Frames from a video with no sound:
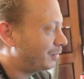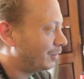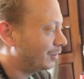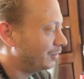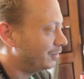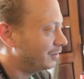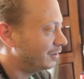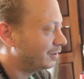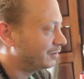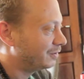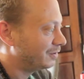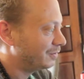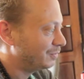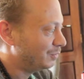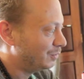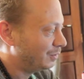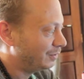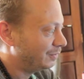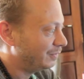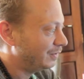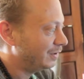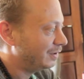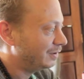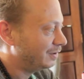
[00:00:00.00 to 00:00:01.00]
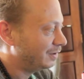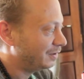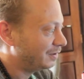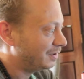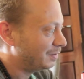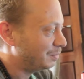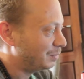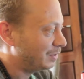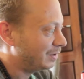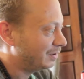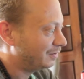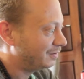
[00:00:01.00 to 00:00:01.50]
projects involving
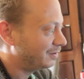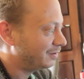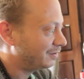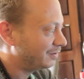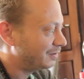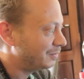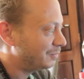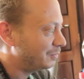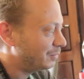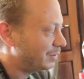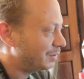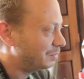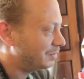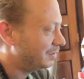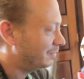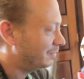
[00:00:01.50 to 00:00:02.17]
databases and web